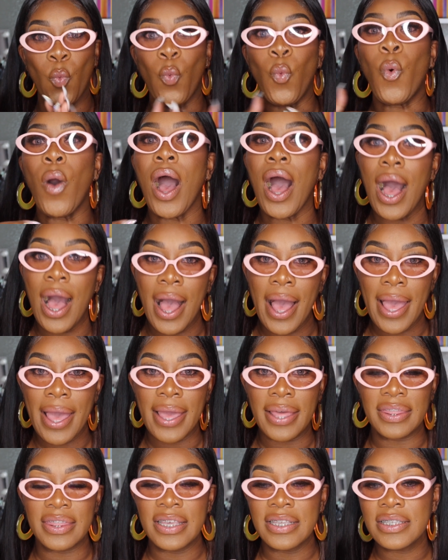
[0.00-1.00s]

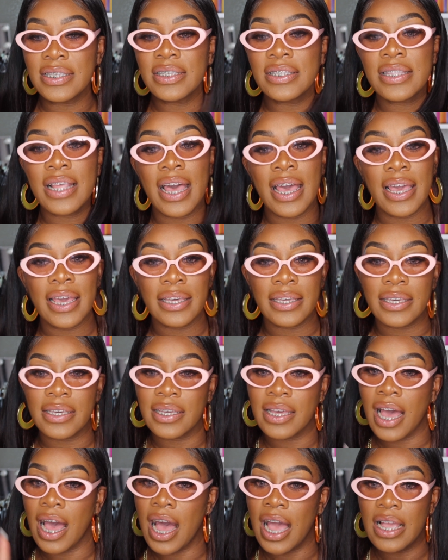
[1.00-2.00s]
Why? This is like,
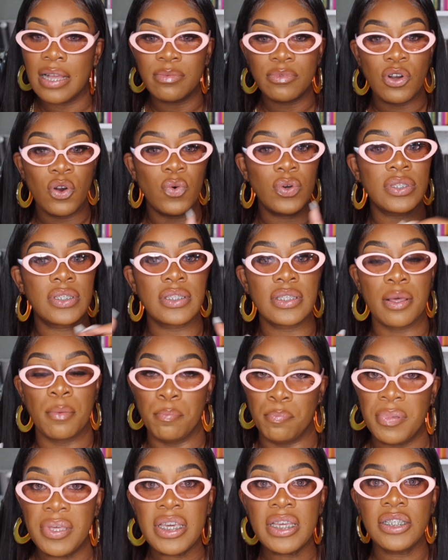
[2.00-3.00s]
I am going to the
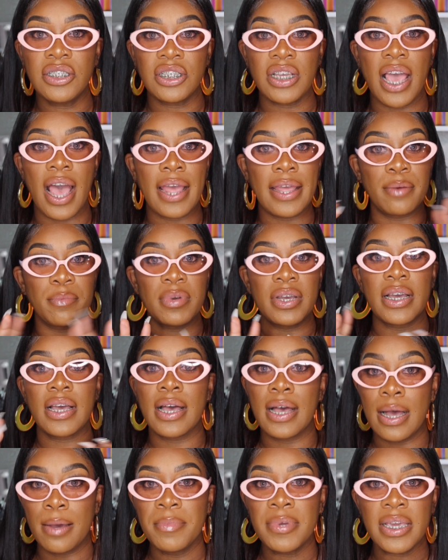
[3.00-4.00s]
beach. I am
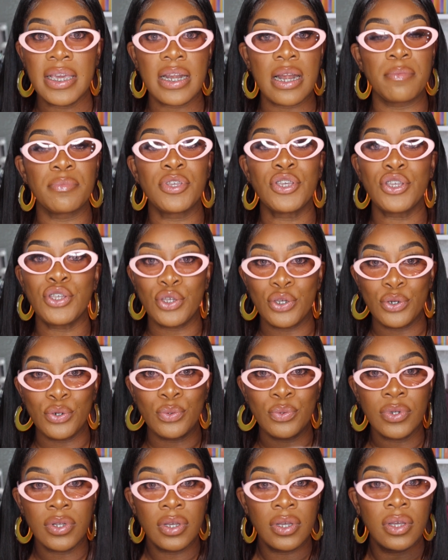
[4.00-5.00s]
coming and I'm
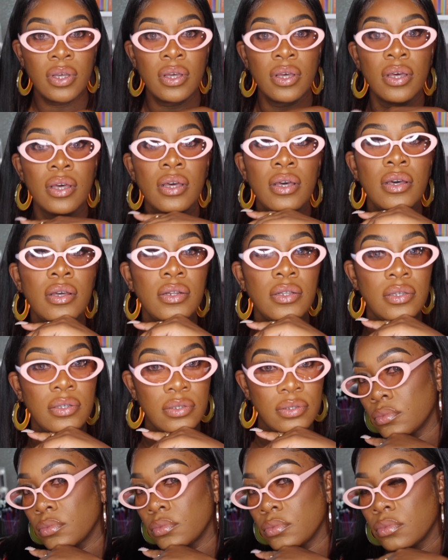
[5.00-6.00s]
cute.
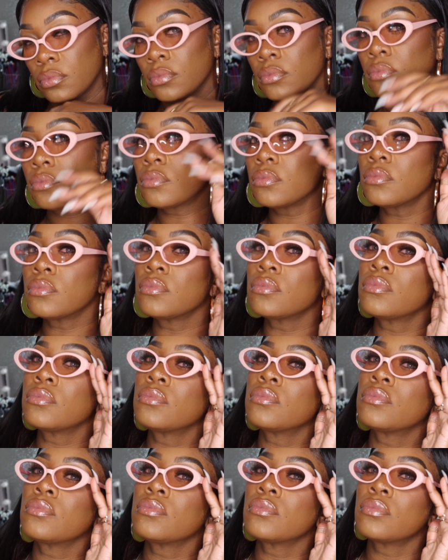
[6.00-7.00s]
Honey.
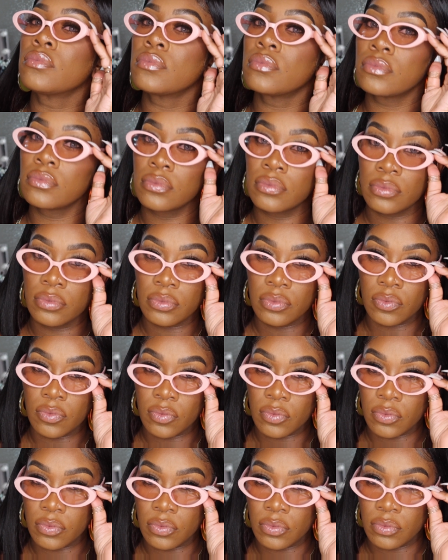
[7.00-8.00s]
Cute. Aren't they cute,
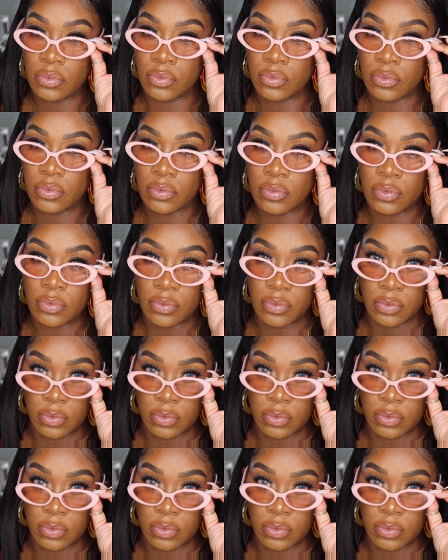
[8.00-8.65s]
y'all? Ooh.